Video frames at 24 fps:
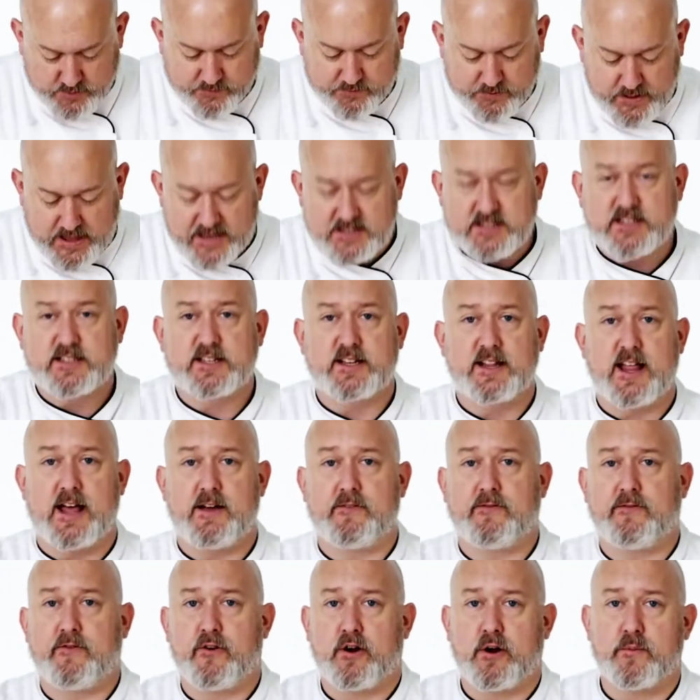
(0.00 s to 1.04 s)
The flesh is a
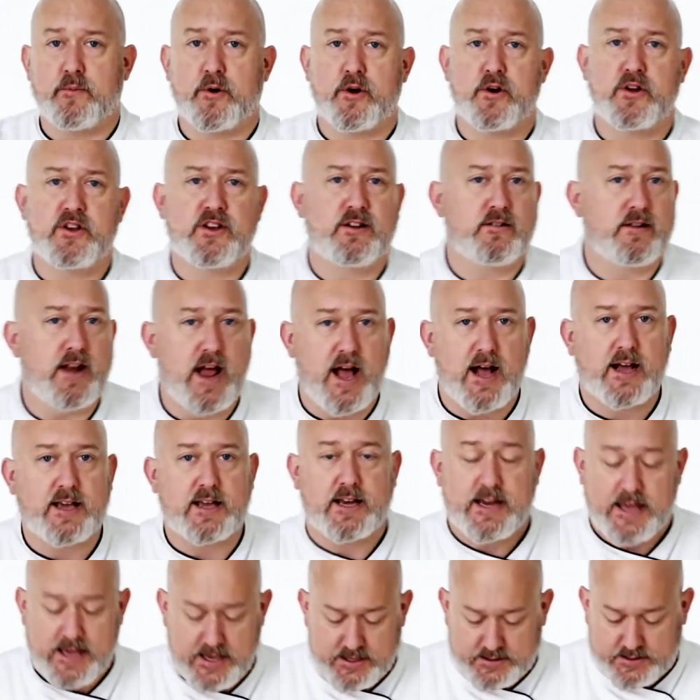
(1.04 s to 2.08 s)
lot firmer. You're not
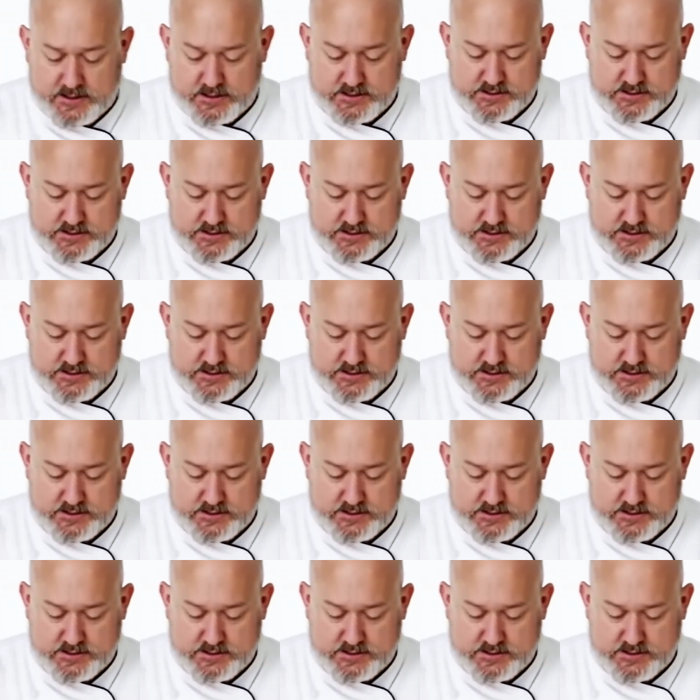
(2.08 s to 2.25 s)
going to eat